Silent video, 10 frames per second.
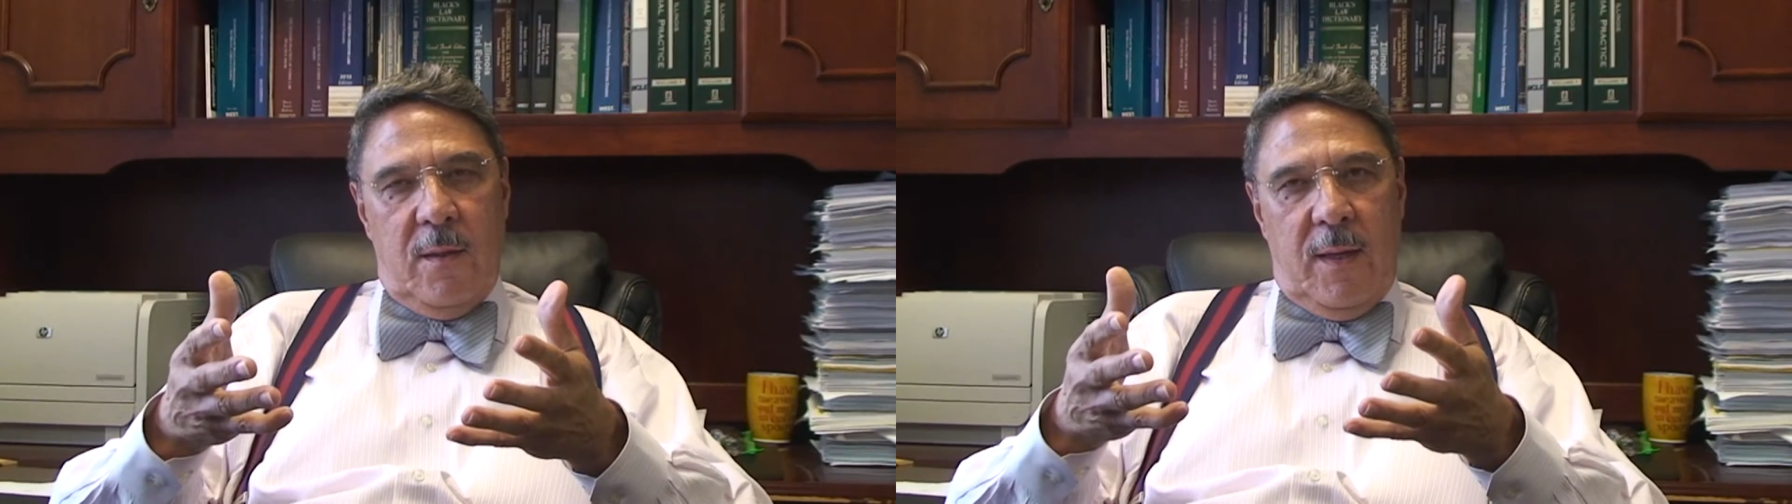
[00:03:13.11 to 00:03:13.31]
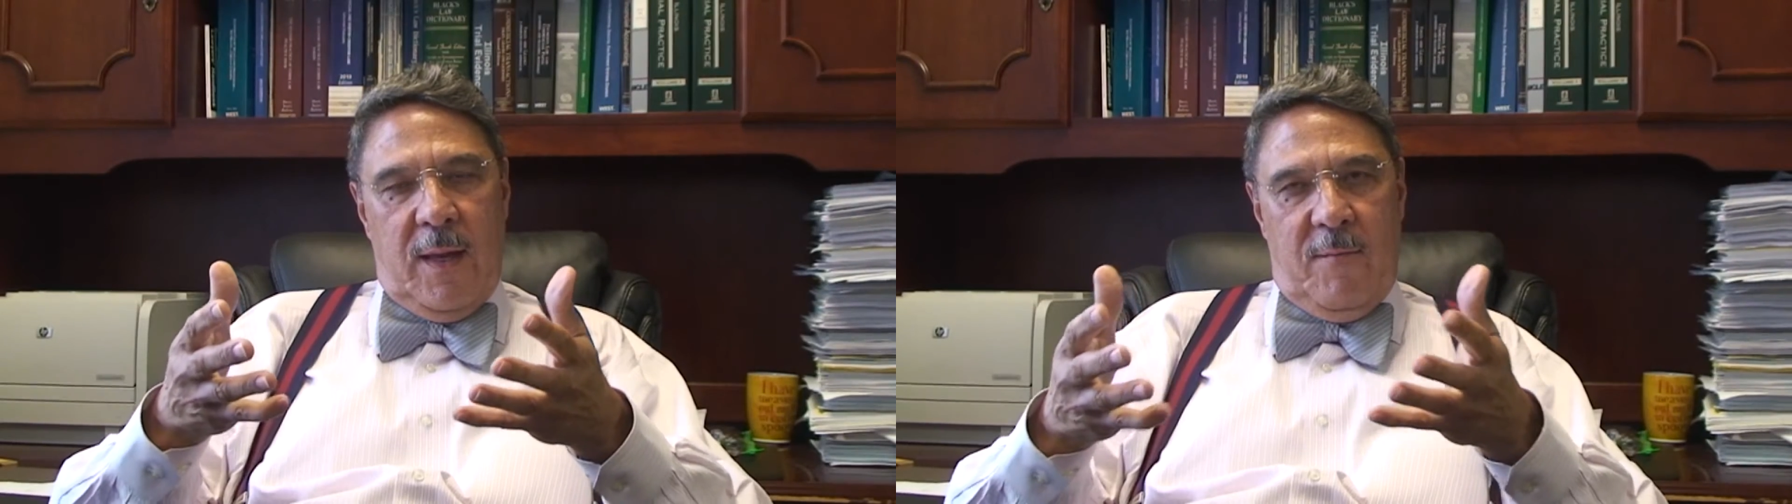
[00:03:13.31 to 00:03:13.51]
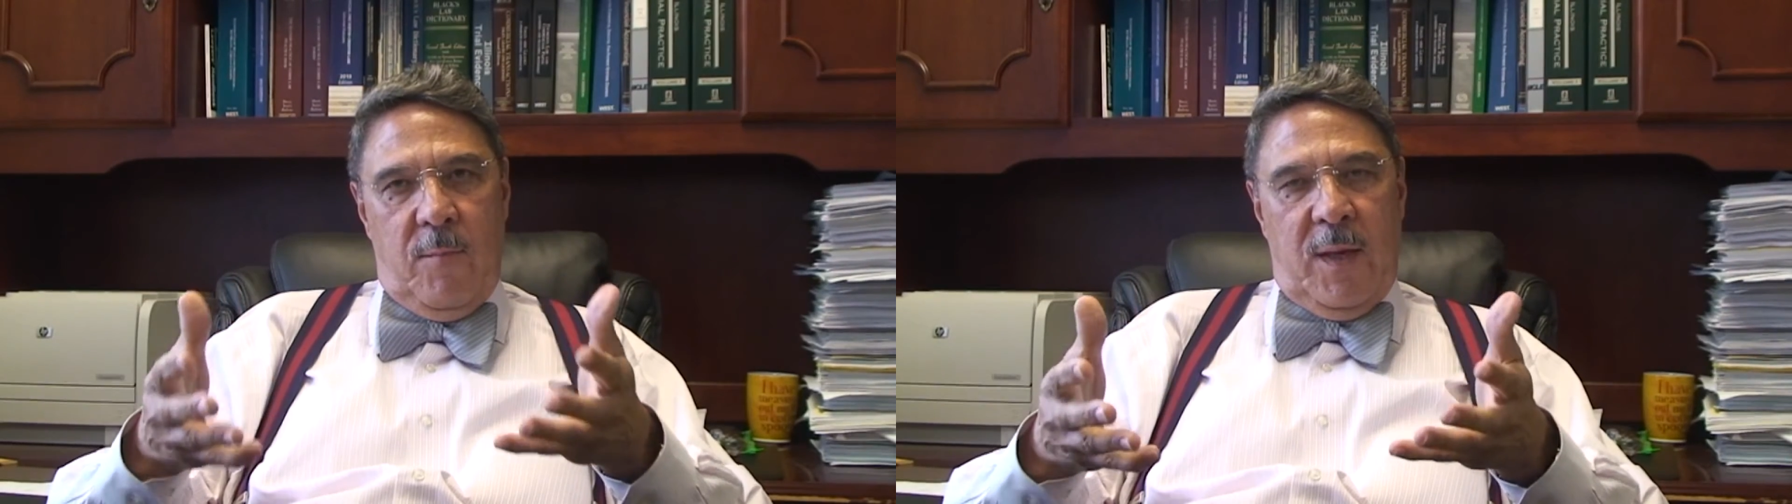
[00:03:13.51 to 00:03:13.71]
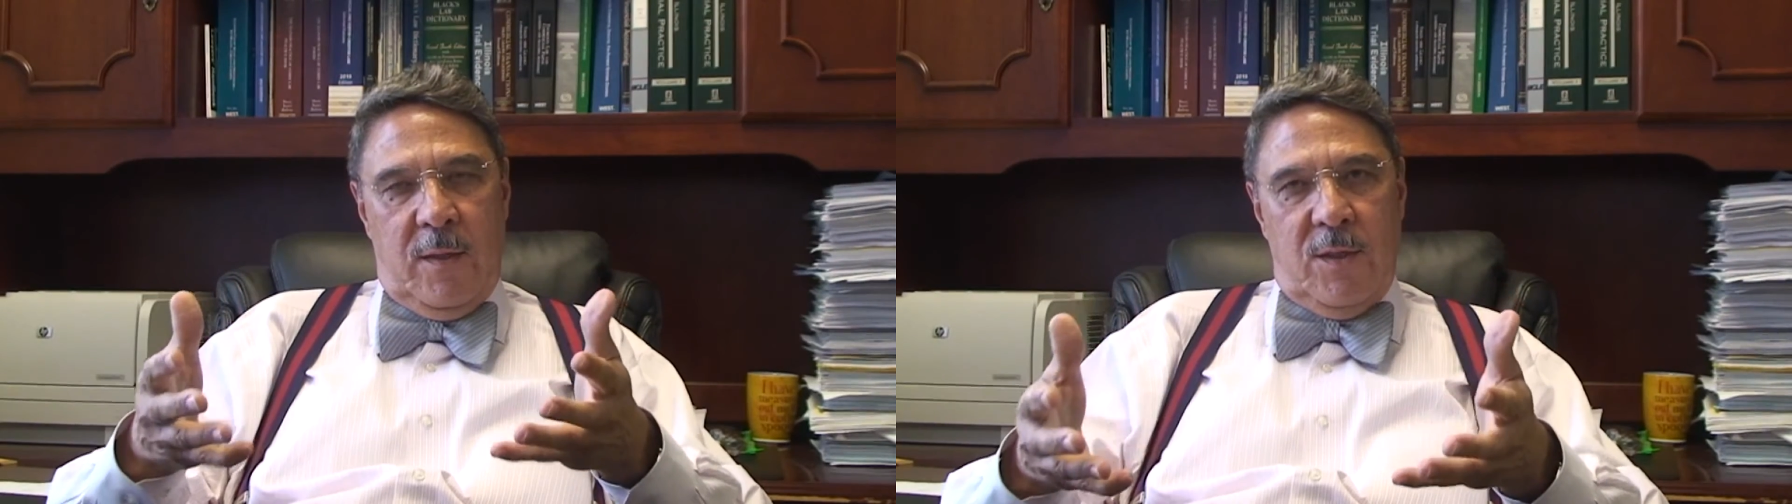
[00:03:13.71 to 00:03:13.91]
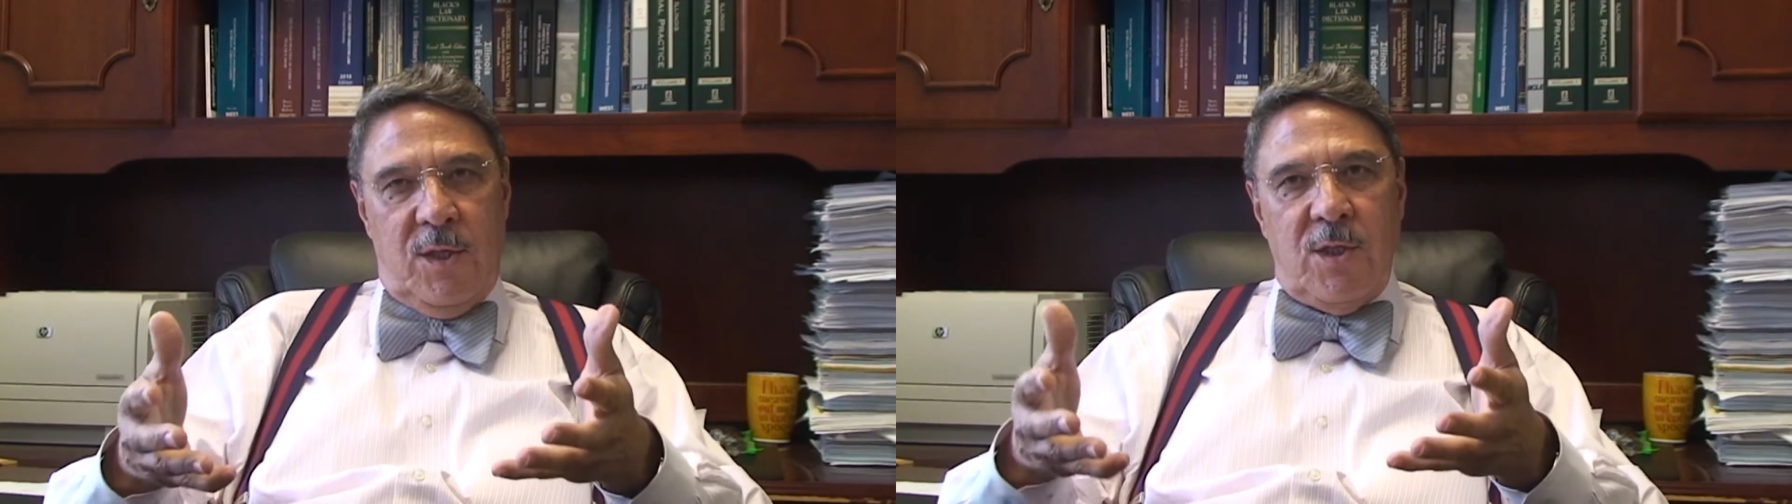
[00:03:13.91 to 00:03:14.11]
and have made
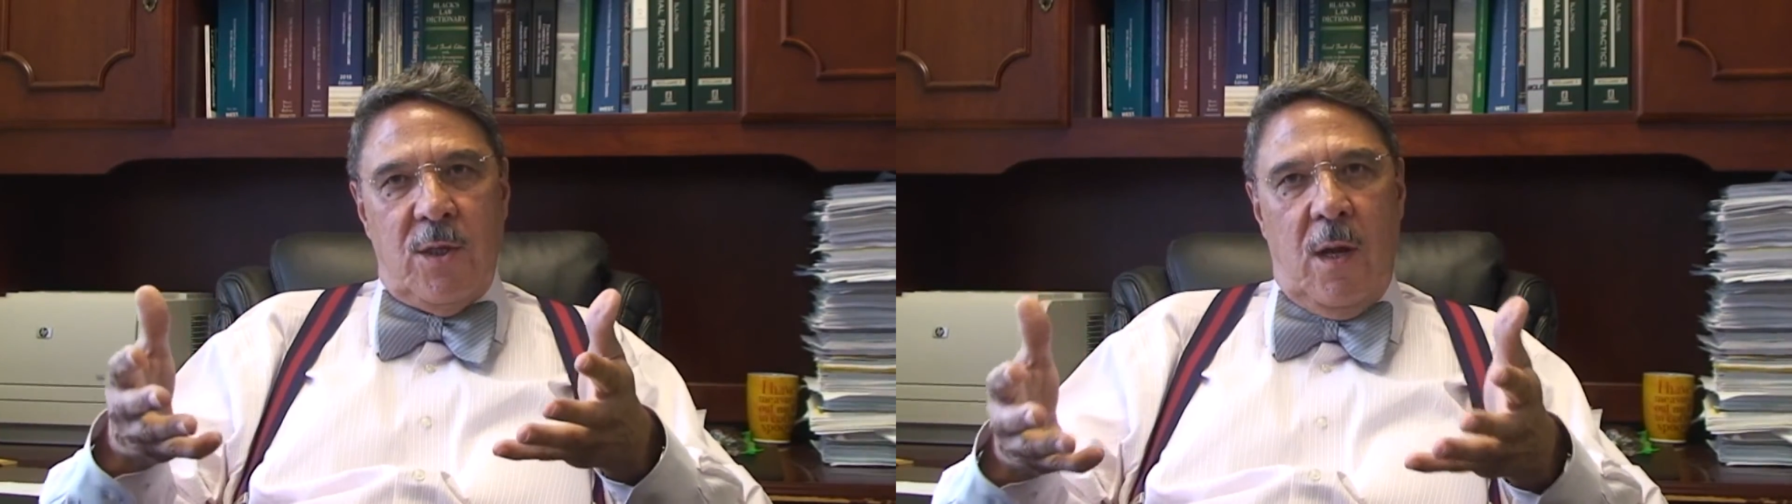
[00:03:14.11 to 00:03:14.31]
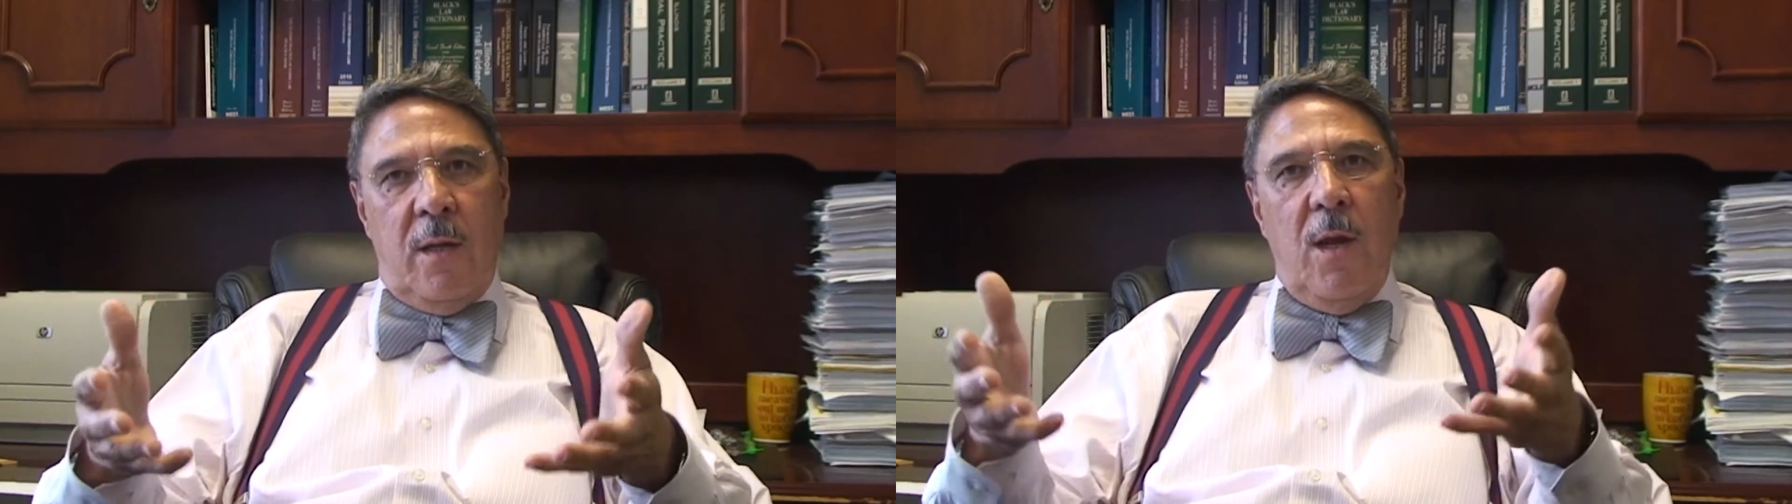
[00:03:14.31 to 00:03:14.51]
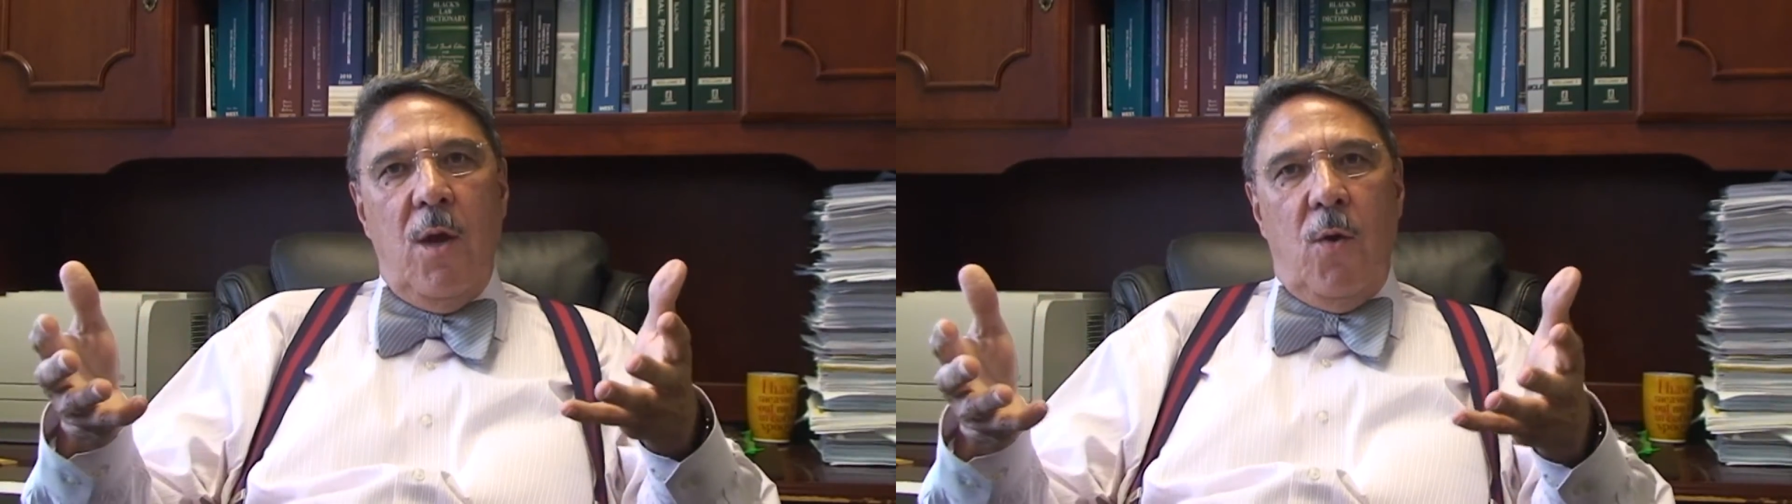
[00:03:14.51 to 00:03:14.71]
a decision on